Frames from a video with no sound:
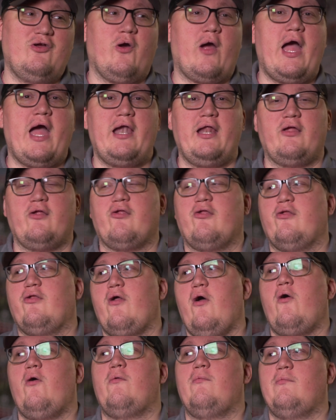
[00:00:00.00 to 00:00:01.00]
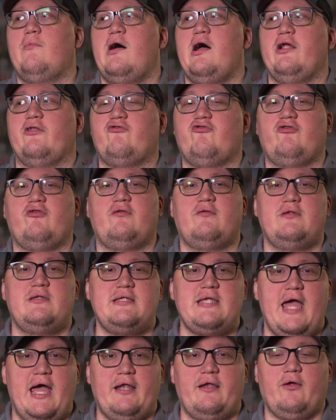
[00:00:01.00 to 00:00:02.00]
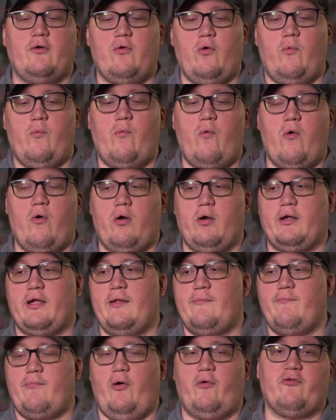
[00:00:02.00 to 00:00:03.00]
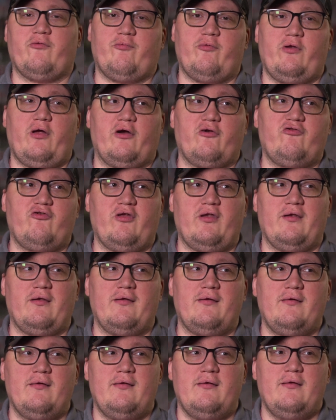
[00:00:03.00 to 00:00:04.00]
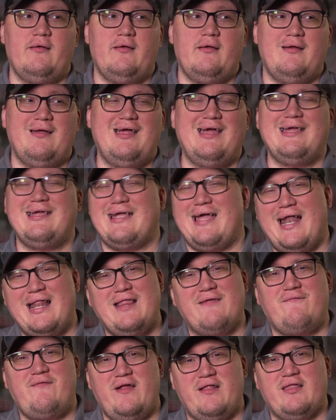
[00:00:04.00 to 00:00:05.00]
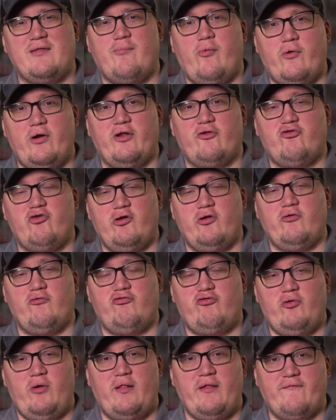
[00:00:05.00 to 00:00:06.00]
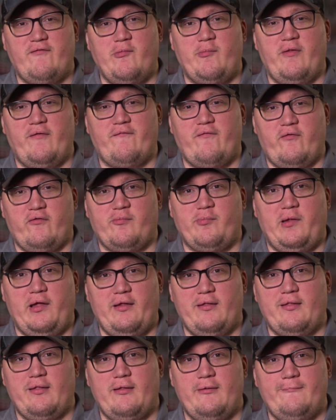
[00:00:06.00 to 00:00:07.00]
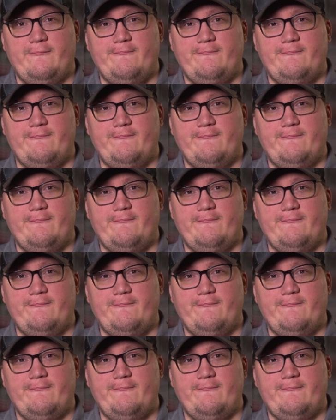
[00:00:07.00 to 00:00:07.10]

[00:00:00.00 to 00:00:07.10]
adding so much technical work in post-production. Kind of defeats the point of shooting the film in the first place.